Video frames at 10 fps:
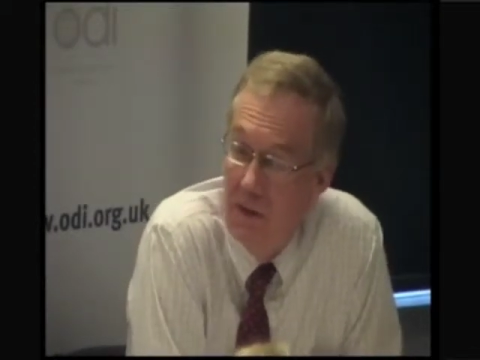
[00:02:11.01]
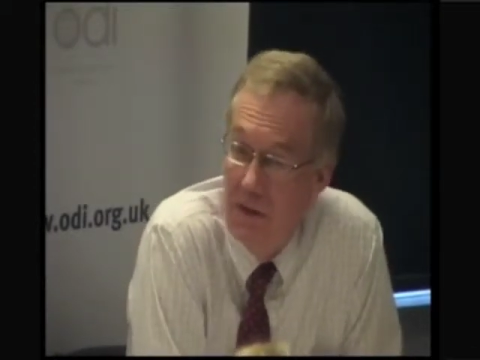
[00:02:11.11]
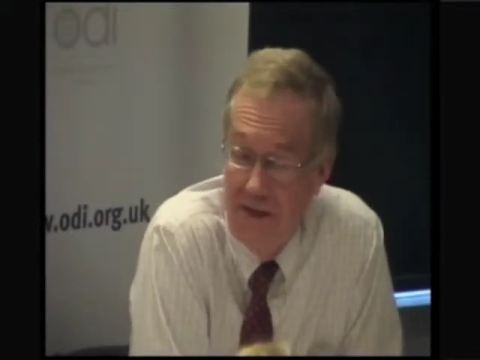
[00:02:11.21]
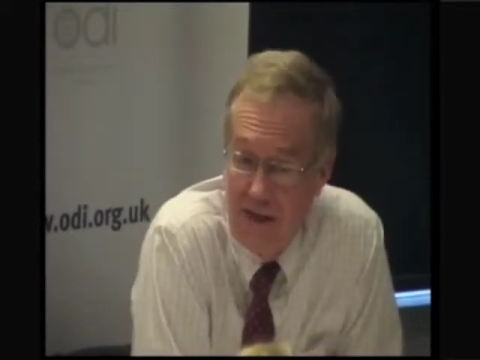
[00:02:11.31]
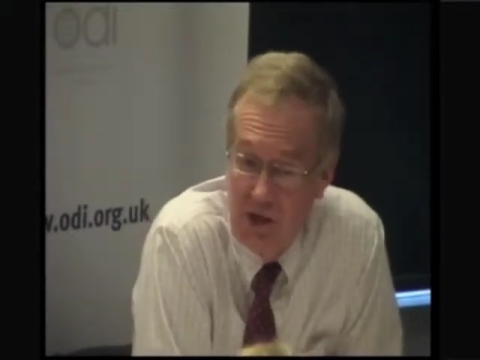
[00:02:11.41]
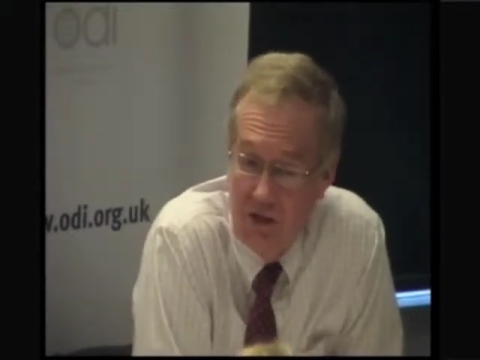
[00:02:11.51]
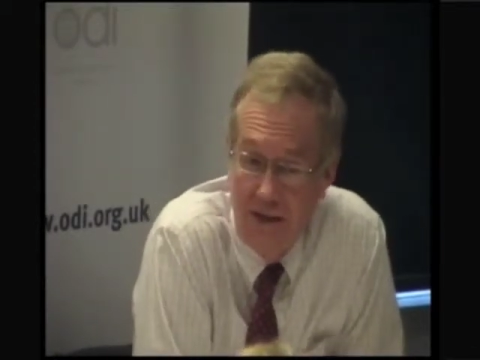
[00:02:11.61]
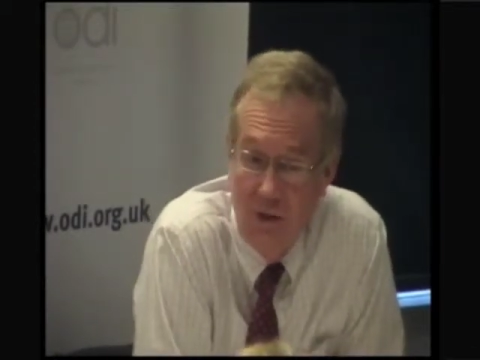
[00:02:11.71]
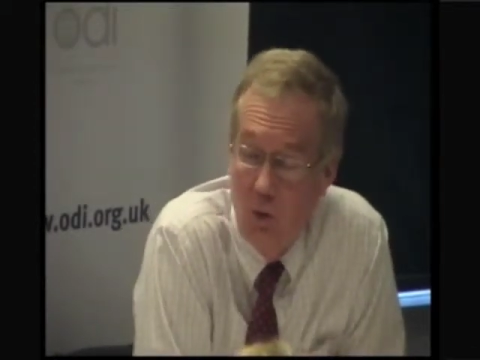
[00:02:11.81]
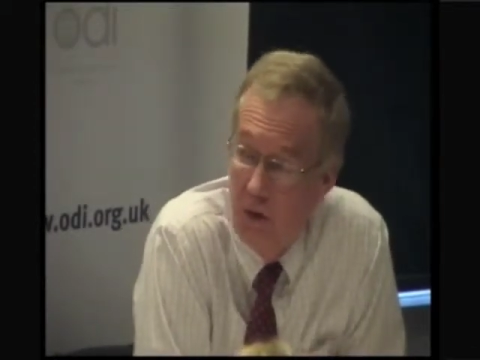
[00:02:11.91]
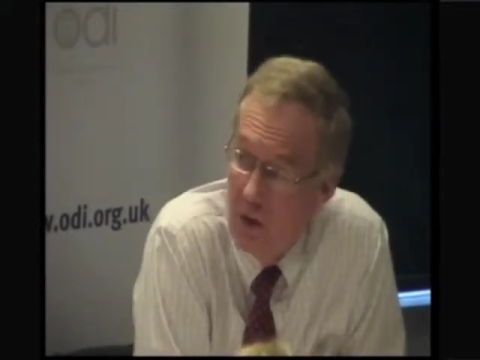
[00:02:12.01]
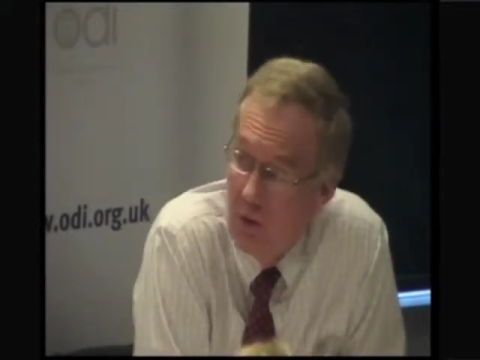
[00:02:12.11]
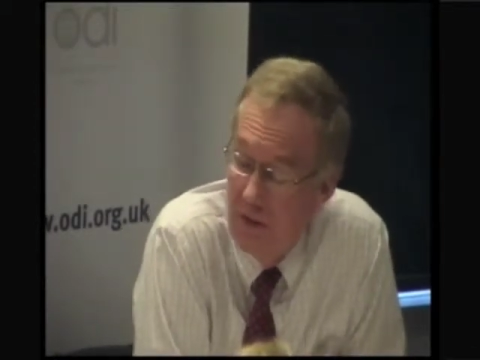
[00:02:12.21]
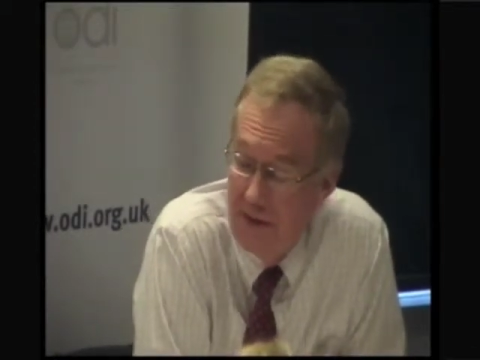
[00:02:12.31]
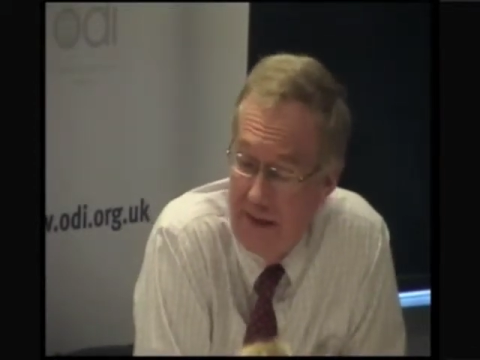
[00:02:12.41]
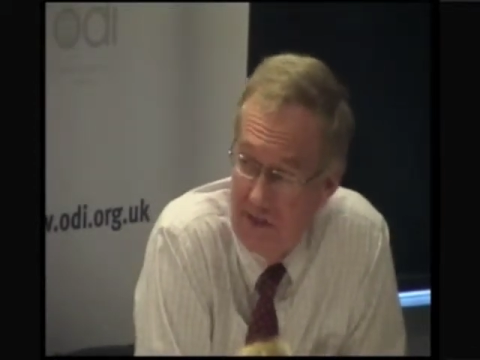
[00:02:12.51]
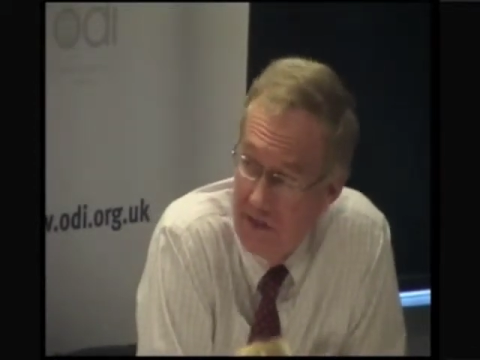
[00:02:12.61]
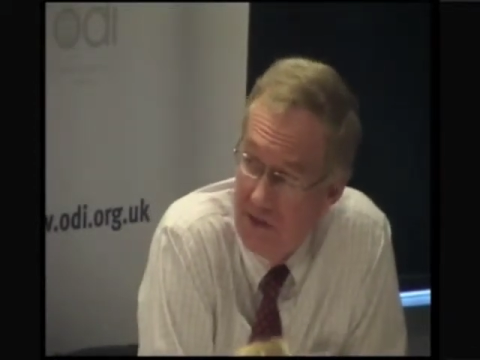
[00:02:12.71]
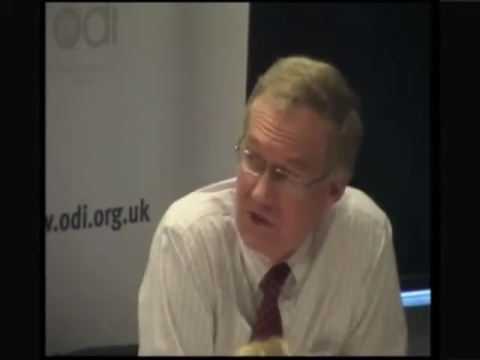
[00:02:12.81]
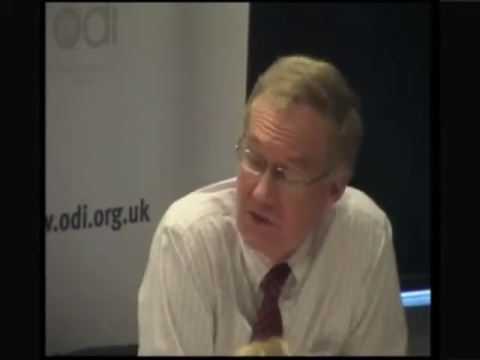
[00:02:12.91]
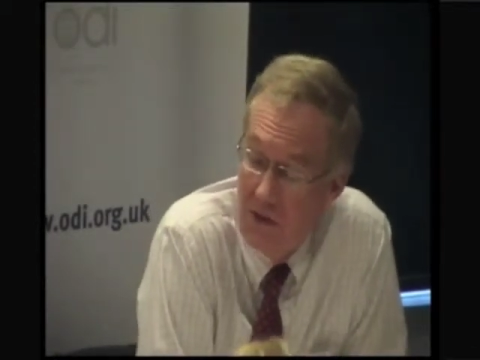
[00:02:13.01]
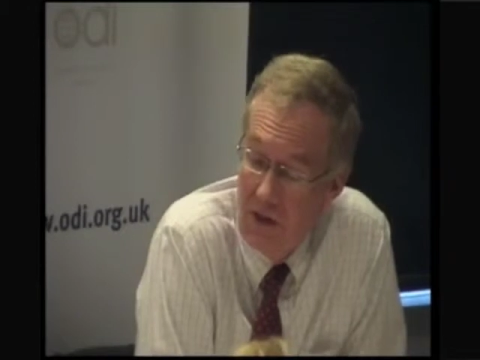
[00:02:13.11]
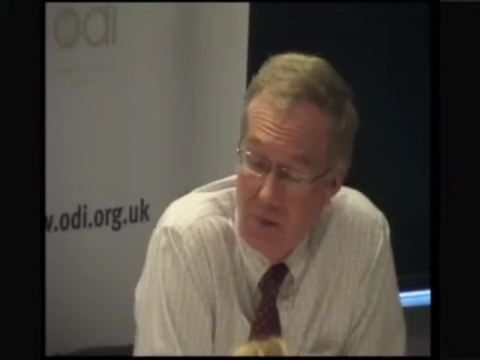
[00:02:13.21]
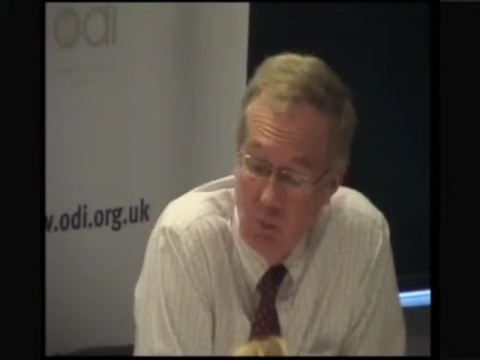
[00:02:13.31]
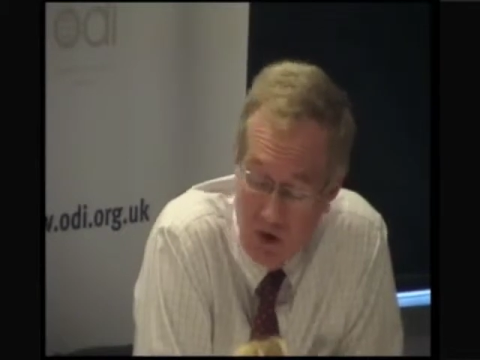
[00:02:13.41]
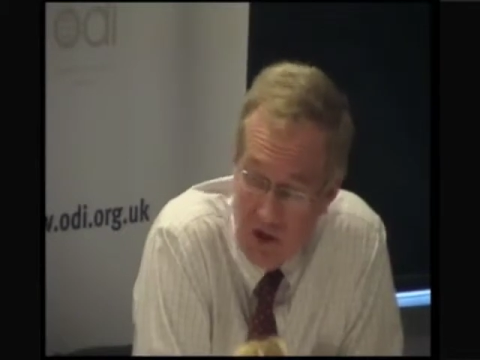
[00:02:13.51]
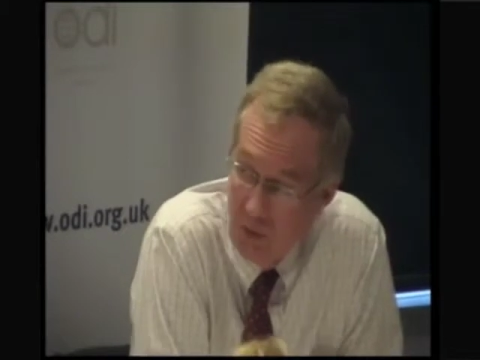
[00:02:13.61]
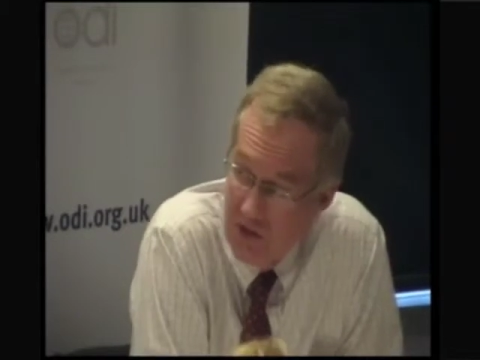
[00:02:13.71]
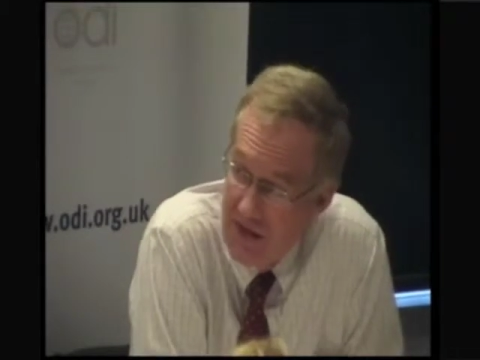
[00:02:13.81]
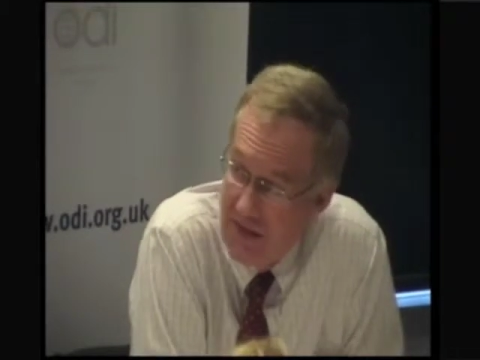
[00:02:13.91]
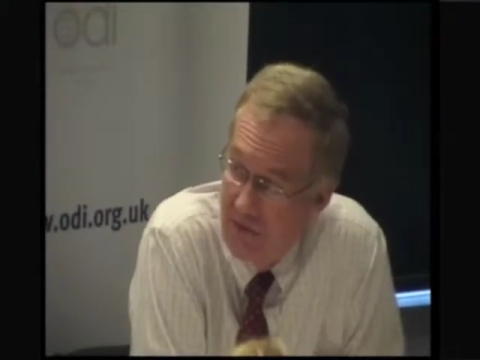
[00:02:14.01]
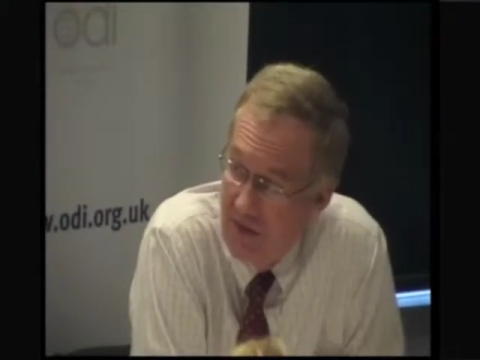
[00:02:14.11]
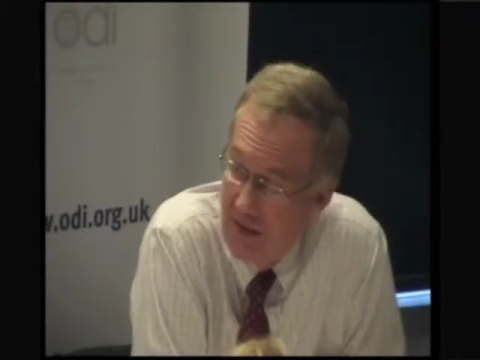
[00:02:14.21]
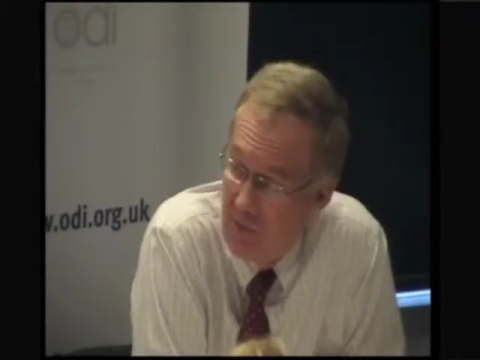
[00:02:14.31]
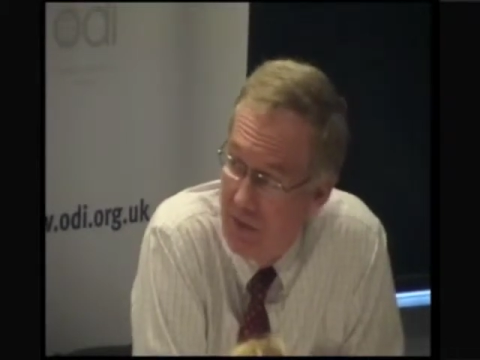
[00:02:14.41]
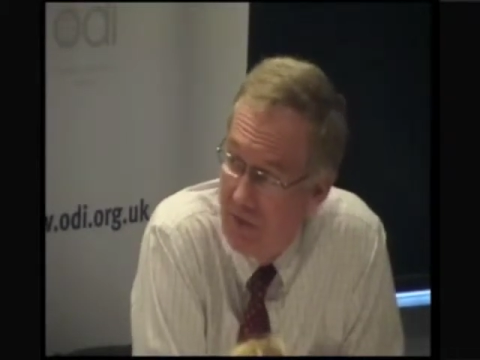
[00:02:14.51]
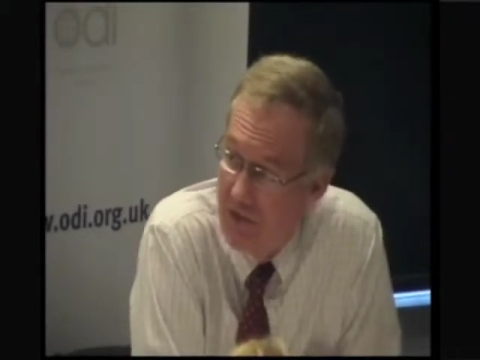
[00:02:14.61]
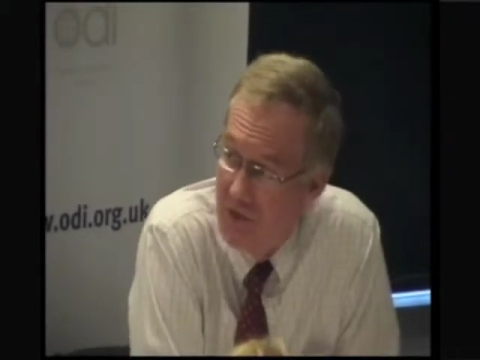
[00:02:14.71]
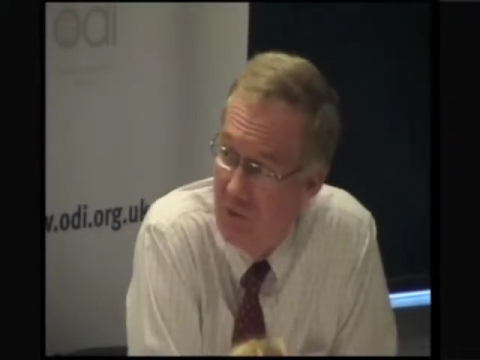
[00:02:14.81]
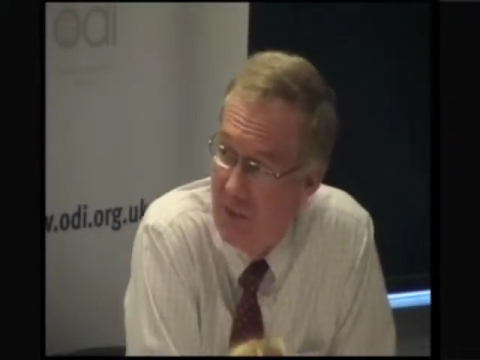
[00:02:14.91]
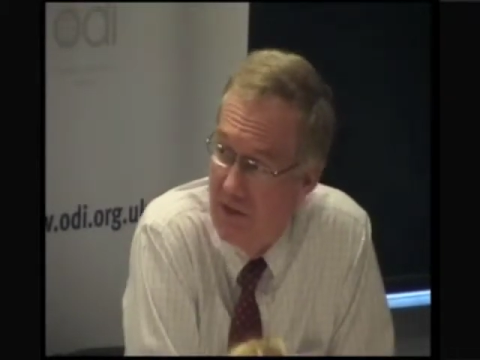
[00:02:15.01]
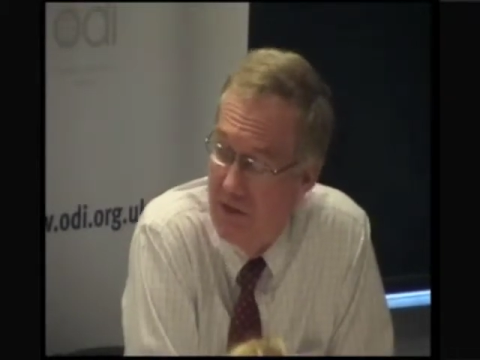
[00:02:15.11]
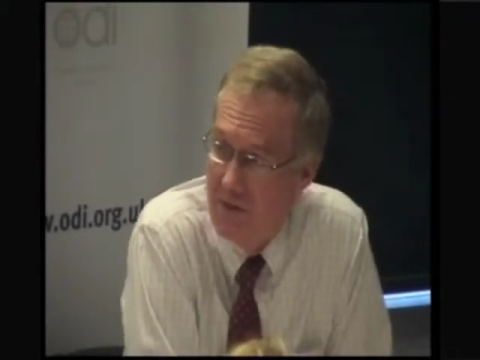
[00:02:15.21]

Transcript: nationally or globally, that is, and what it will take for that to be understood better.